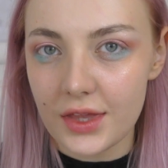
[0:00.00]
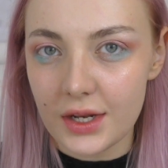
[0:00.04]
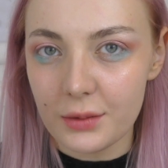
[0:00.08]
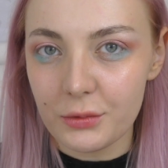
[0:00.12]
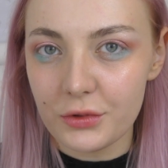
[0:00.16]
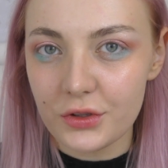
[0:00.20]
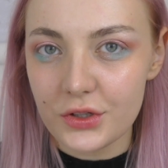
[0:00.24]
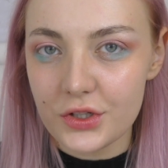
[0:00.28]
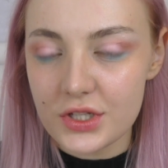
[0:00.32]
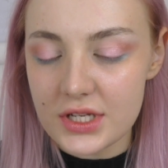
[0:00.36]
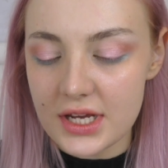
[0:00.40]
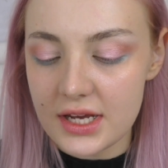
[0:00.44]
Then
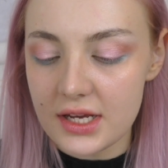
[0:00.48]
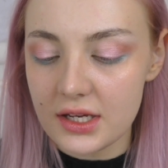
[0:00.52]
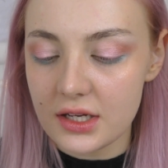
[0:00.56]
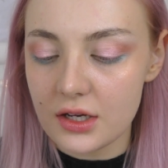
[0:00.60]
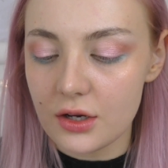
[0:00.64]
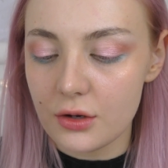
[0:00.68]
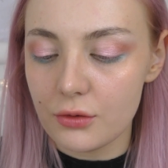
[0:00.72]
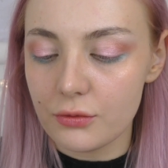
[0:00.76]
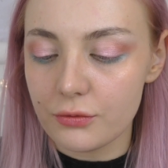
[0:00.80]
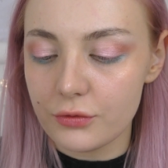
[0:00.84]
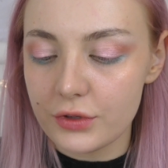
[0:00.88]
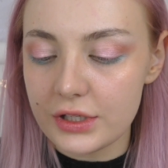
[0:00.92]
I'm going to
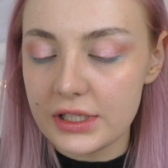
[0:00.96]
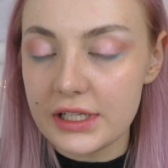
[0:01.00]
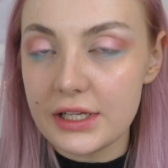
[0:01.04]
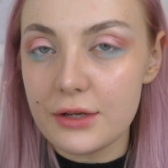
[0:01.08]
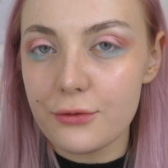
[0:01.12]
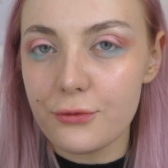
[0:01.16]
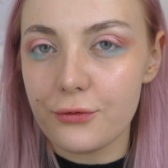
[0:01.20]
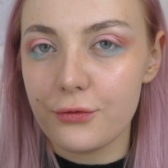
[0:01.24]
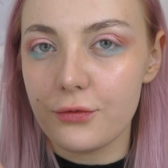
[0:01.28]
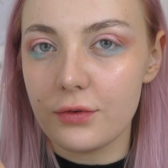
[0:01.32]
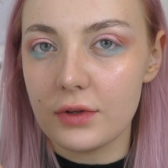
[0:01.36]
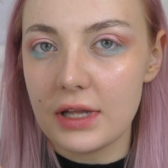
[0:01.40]
take a
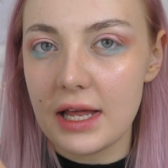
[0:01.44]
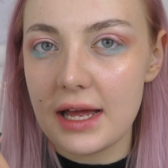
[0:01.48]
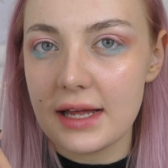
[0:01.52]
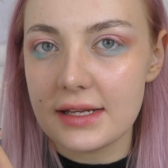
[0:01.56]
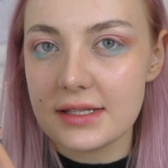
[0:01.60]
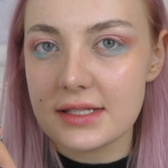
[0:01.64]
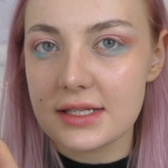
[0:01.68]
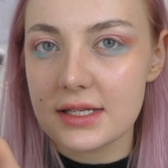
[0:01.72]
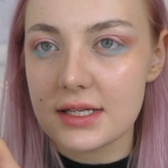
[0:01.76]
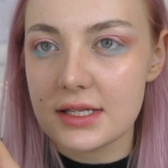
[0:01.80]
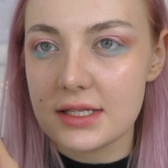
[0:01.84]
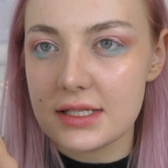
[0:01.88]
really
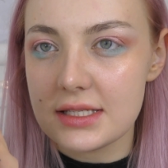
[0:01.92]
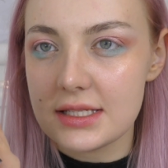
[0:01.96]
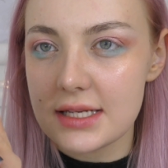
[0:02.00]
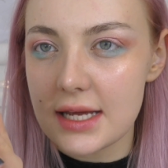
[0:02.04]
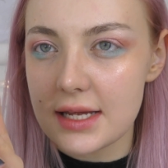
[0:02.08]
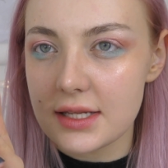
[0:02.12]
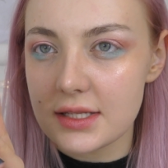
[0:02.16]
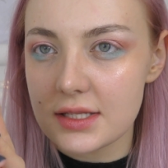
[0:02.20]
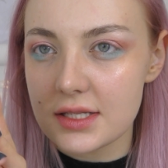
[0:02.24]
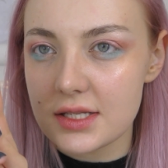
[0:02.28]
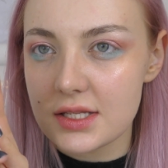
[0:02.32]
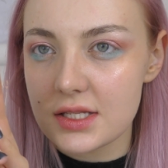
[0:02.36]
flat,
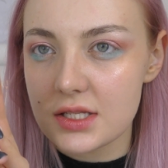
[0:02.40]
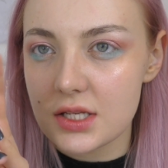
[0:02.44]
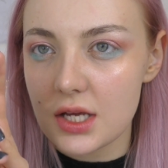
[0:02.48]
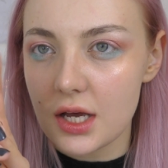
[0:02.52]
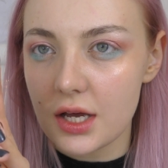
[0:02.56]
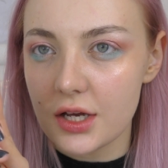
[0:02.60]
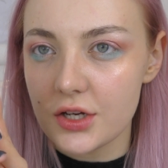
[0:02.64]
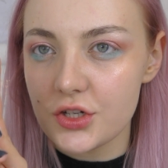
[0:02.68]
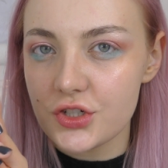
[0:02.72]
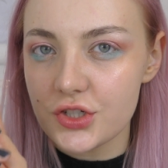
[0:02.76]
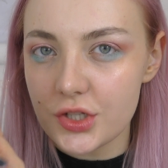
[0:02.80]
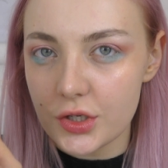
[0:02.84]
dense
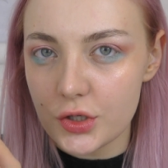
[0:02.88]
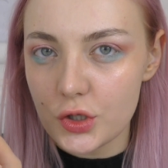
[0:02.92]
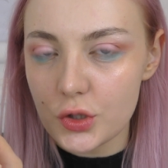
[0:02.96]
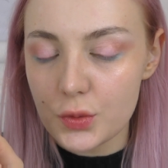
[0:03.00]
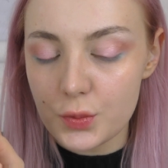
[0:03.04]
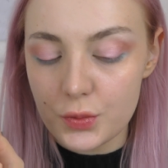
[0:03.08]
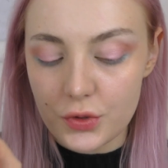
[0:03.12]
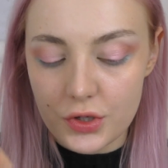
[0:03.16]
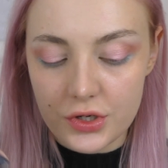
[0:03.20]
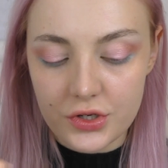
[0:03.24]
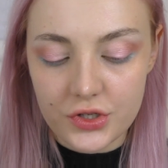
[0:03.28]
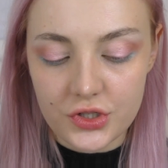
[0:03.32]

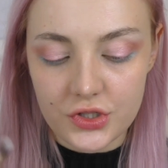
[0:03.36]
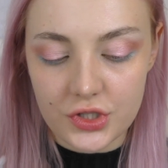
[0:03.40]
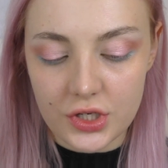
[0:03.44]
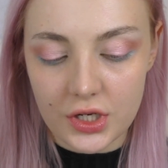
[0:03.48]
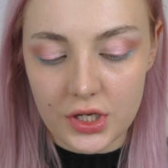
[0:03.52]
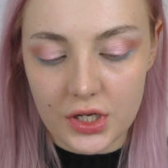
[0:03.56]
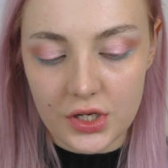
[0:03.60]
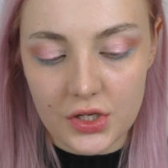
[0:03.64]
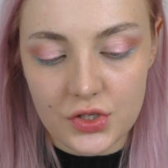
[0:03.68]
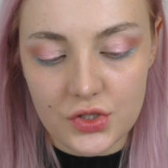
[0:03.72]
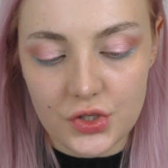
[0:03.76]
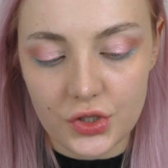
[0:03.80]
eyeshadow brush
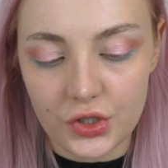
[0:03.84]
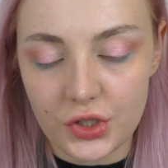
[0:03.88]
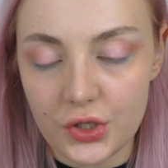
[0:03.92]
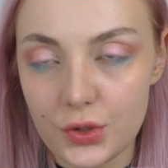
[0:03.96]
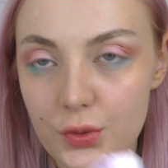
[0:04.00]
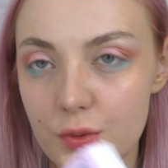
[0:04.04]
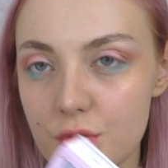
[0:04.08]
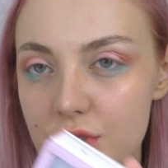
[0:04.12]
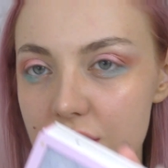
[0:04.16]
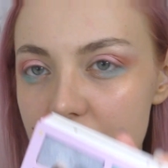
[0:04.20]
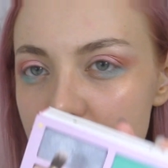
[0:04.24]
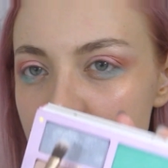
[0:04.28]
and
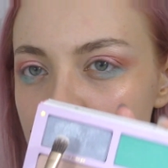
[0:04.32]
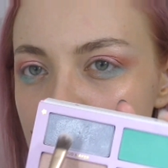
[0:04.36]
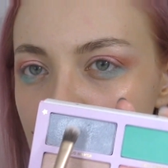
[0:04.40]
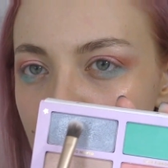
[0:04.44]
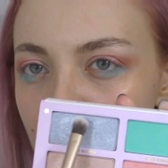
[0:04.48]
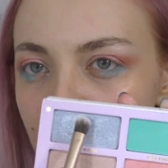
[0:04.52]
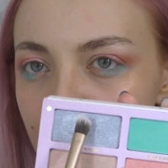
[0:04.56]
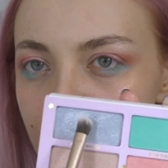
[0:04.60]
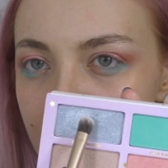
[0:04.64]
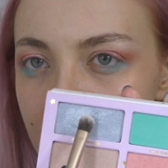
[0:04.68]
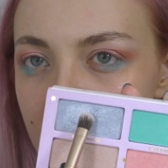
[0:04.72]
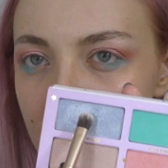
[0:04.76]
use
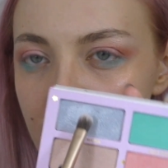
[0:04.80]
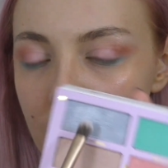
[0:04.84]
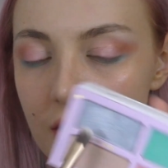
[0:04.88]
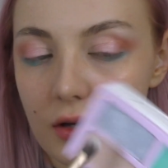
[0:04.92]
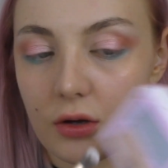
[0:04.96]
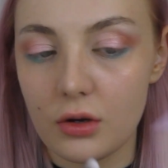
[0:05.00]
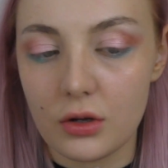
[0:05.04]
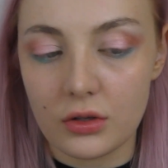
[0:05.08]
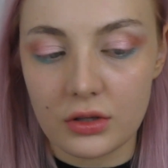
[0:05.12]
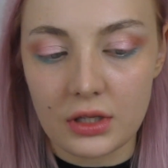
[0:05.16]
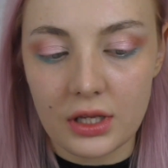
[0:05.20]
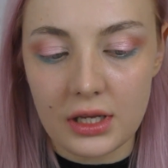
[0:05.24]
Cloud
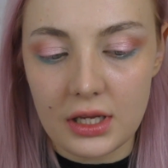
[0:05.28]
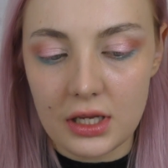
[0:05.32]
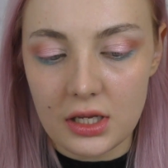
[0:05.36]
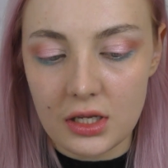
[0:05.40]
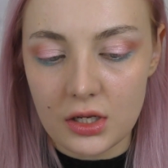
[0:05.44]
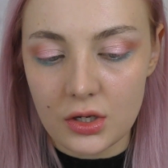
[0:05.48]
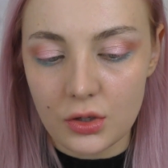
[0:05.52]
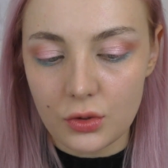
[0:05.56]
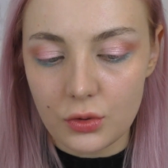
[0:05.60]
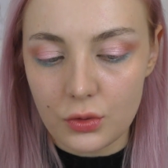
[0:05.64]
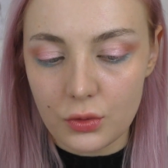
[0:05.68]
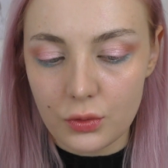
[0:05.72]
Maker on the
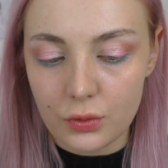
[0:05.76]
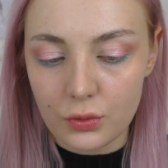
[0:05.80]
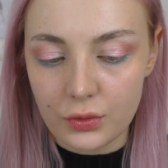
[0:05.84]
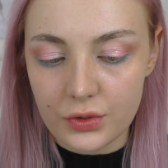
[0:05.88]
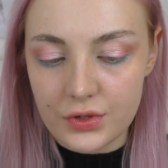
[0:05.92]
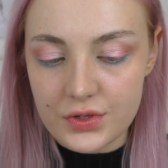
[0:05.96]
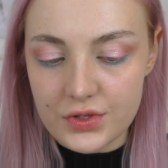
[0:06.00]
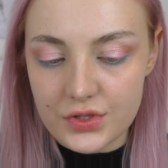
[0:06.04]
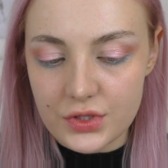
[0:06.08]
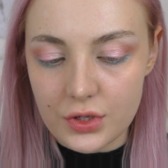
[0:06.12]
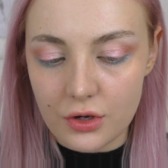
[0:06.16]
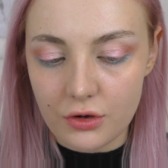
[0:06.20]
inner
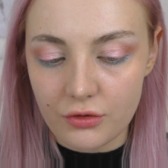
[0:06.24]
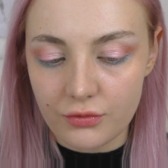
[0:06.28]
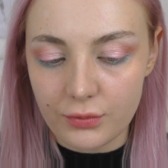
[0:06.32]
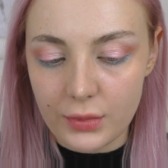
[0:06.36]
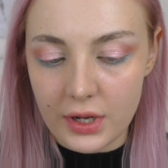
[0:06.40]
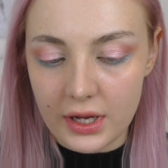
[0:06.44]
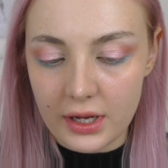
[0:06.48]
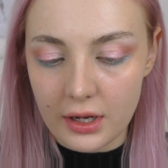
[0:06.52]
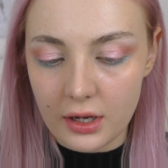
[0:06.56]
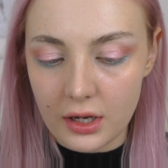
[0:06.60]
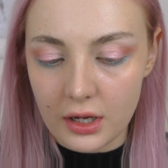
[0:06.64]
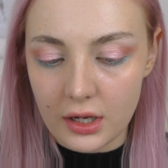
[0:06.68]
corners of
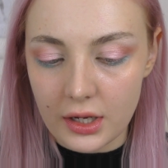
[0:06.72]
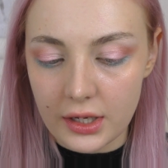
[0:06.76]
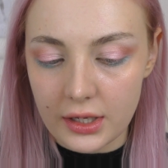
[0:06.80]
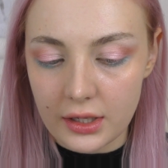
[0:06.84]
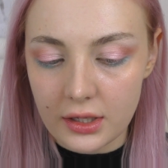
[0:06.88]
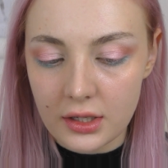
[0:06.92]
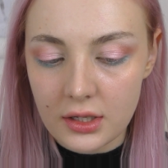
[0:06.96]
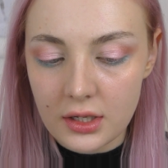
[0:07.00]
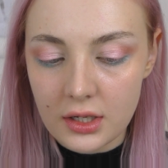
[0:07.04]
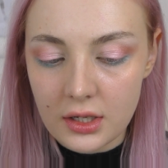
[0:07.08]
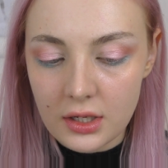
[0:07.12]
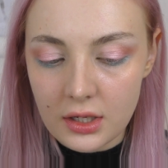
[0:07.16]
my
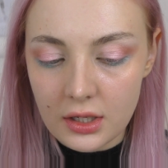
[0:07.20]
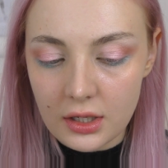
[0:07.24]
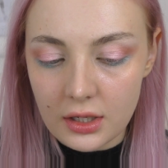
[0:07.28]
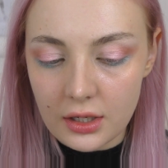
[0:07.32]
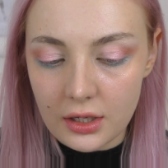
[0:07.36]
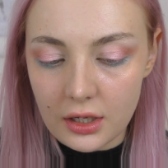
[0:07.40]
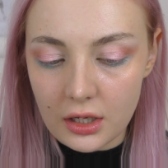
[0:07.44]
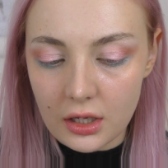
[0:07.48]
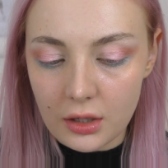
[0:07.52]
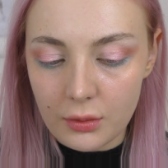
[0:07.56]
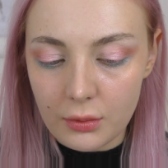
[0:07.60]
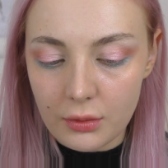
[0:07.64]
eye.
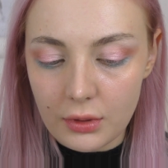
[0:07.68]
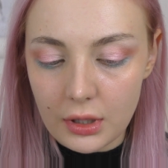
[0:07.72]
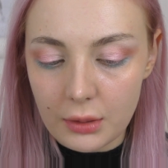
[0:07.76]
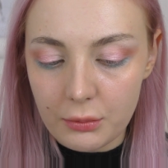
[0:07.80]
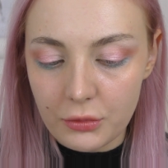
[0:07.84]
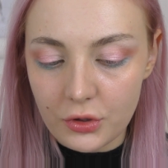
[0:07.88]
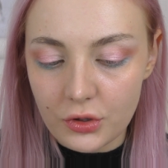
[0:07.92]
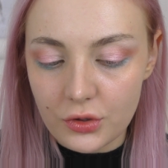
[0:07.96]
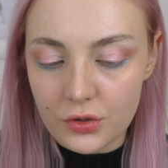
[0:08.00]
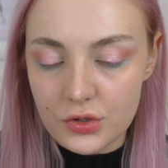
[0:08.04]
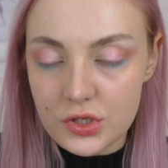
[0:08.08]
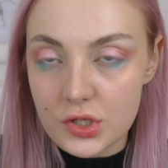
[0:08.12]

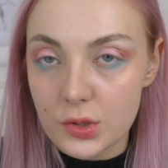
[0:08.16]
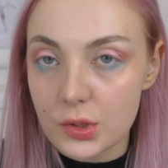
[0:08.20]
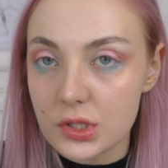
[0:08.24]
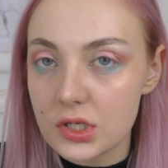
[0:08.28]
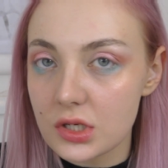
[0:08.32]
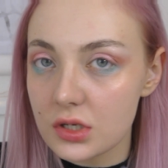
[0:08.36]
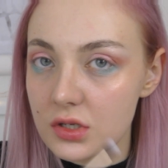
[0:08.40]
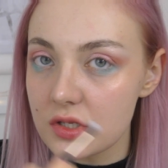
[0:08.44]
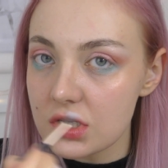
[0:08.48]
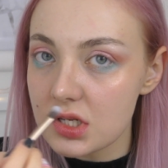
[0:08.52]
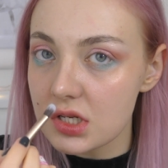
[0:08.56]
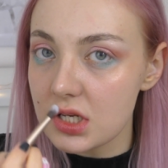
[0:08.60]
I'm going to do
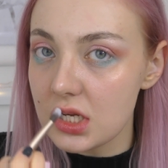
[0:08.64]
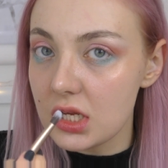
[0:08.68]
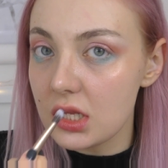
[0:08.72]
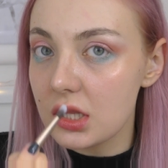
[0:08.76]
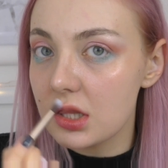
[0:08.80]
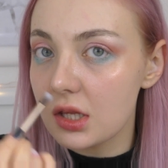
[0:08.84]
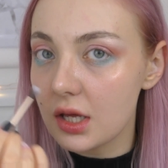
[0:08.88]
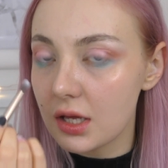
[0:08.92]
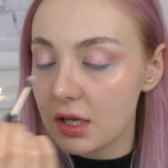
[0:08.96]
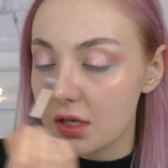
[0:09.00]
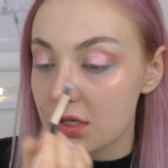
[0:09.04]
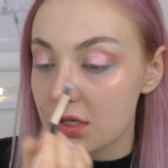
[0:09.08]
it underneath